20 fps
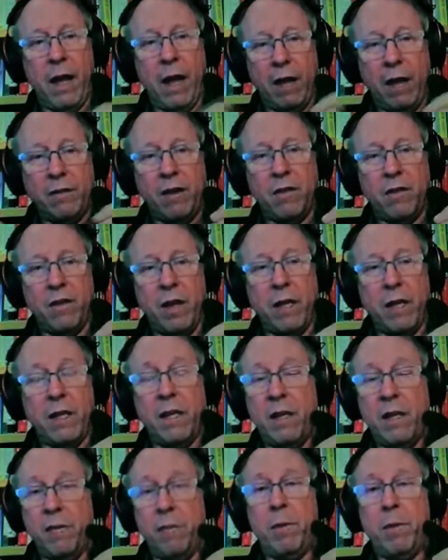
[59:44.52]
as I say,
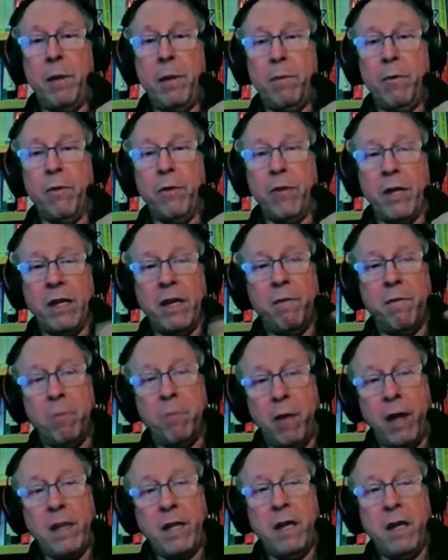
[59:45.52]
give people that give
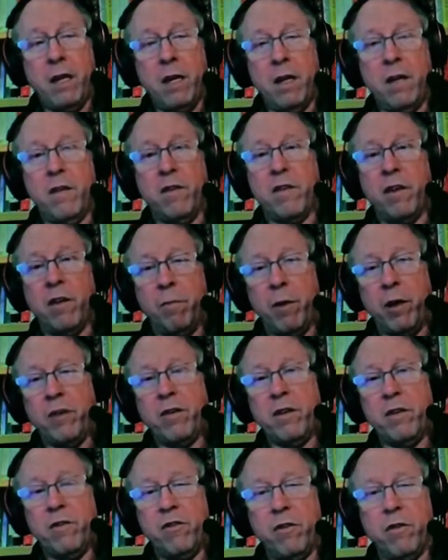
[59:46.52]
my kids, give my
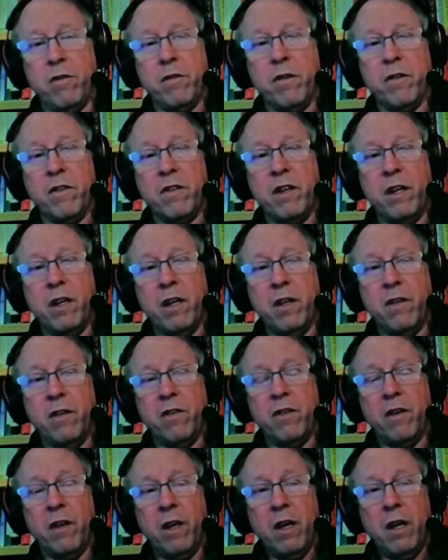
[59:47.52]
children's
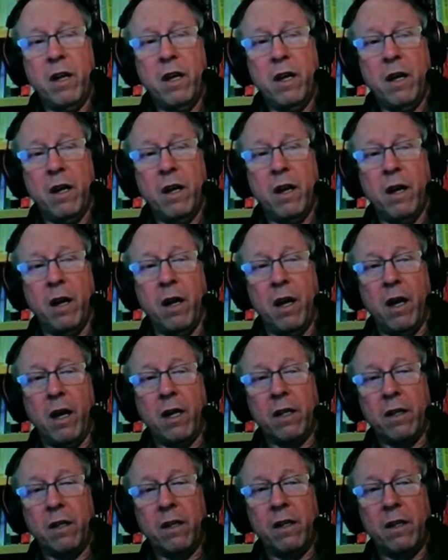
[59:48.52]
kids,
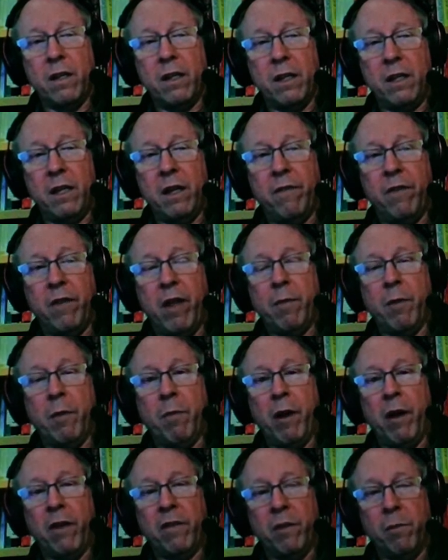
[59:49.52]
uh, give them the
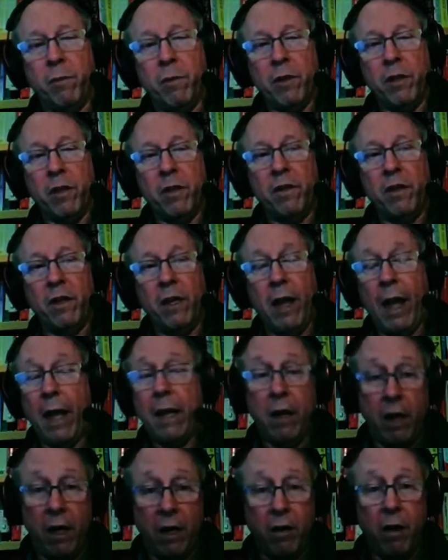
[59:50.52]
possibility,
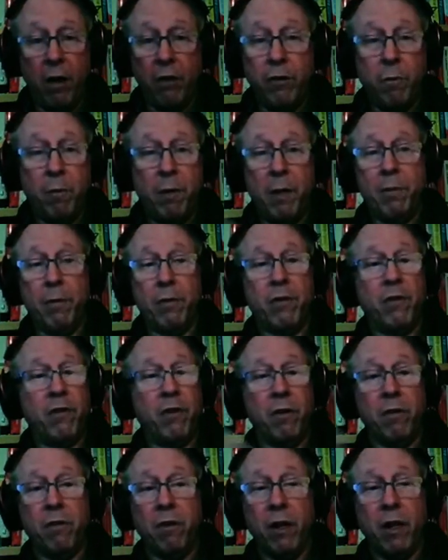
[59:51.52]
and and other people's
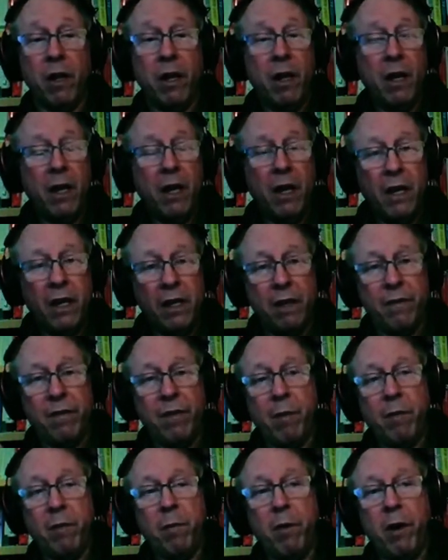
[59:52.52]
children, give
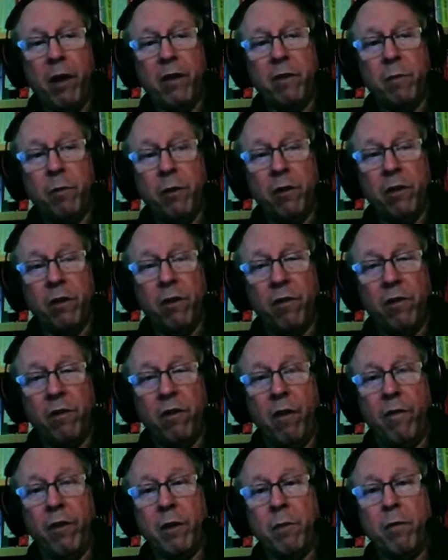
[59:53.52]
them the possibility of
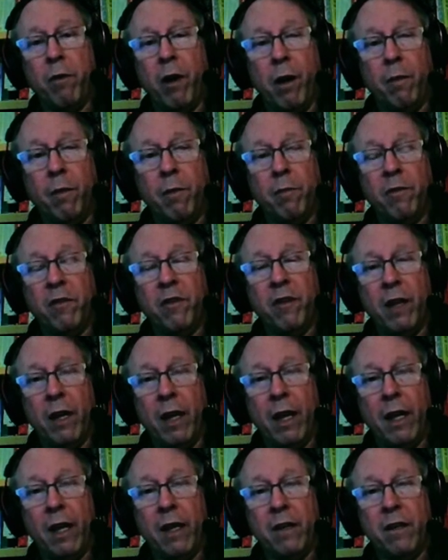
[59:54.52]
solving problems
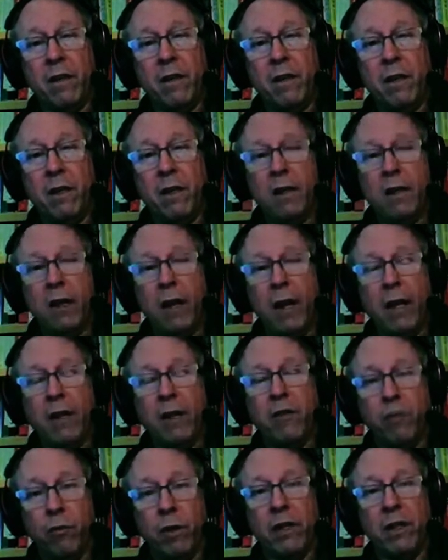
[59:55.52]
and
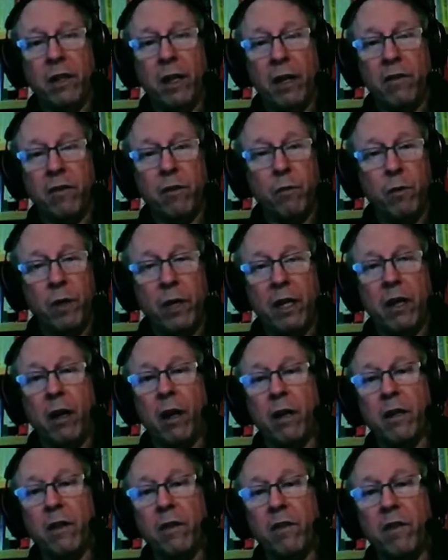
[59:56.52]
and doing things that we
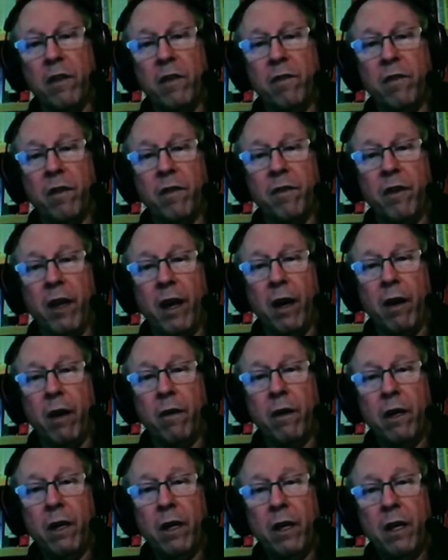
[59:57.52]
cannot conceive of
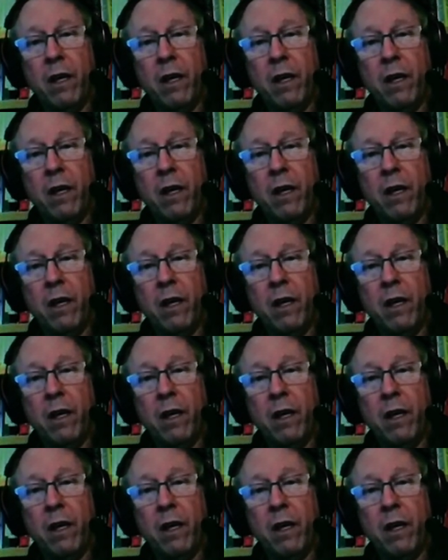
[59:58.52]
now.